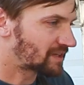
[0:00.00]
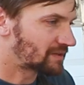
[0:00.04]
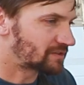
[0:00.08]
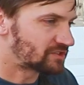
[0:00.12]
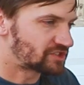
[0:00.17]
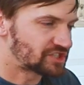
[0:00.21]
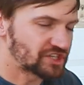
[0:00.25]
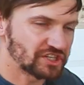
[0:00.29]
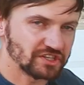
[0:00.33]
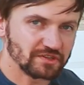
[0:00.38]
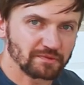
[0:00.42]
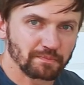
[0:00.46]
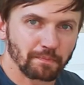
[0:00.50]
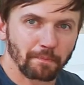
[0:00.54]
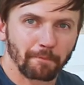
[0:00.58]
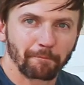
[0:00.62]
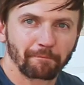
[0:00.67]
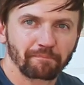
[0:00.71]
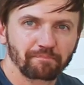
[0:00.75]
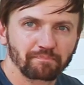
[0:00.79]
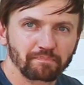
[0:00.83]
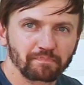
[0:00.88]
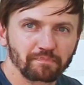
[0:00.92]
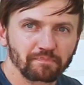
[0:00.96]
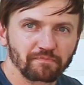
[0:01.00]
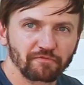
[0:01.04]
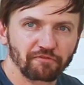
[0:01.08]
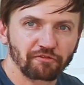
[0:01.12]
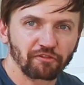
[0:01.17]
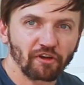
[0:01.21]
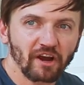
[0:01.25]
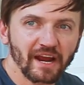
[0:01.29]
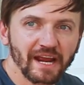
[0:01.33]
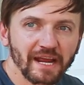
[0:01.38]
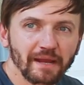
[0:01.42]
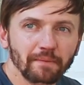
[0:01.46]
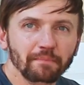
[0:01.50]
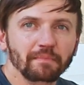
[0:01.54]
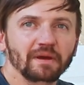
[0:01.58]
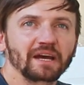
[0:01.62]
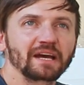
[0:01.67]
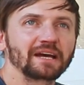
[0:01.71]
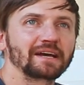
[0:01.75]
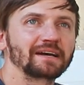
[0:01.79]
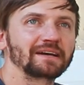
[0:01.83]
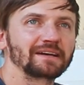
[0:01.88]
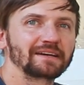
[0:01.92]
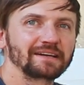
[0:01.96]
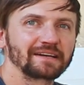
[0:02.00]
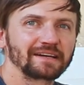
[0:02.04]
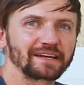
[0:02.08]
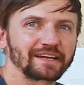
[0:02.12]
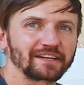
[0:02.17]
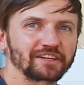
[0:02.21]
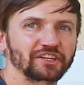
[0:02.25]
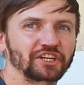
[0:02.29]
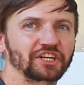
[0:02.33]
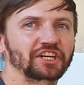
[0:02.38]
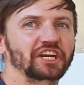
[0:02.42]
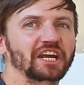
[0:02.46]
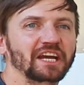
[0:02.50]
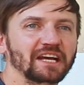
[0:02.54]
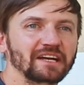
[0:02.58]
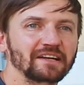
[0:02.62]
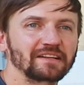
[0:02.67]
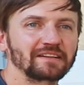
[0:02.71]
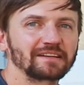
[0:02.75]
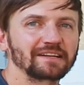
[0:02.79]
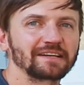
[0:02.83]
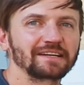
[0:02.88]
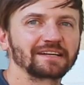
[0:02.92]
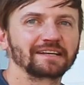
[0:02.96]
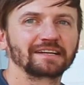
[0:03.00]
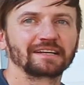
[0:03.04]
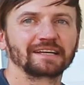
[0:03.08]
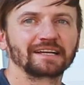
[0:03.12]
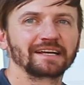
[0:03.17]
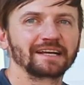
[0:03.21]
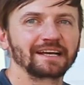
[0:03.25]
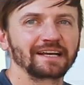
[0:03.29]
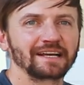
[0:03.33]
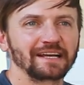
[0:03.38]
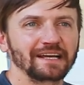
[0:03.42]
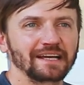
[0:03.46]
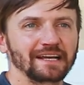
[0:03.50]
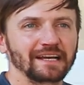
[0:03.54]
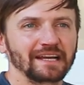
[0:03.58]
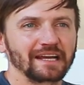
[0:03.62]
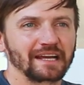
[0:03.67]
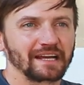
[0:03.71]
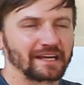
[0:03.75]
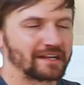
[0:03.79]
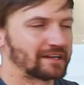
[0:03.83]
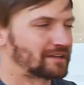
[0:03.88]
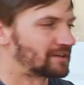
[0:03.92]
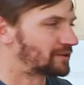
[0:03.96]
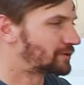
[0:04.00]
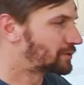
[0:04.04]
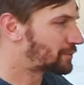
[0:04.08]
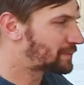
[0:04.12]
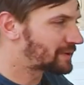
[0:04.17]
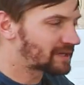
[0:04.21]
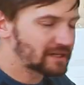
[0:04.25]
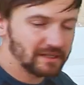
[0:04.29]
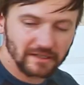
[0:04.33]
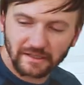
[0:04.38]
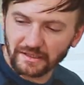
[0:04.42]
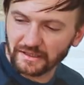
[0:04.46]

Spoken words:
just frame and shell and a little bit of